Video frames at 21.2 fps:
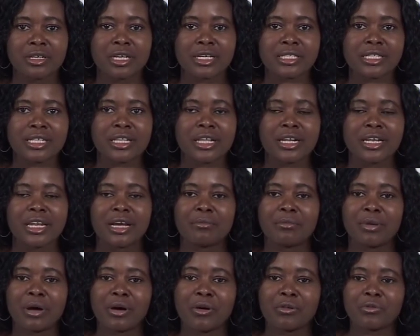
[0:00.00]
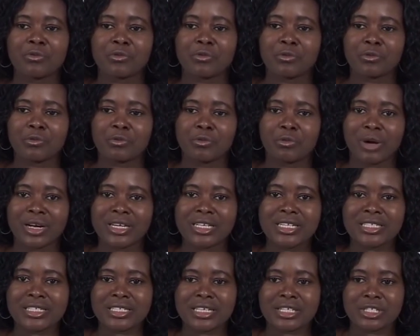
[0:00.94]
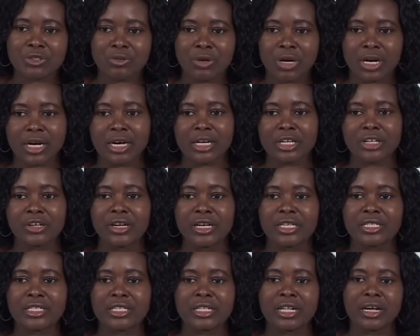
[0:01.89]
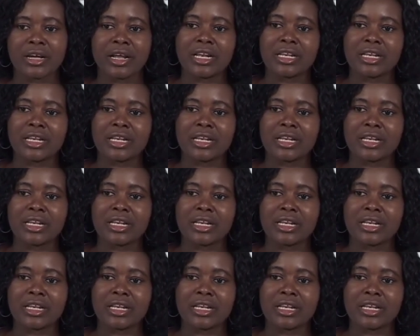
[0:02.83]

Is it the number of what is that you are calculating now?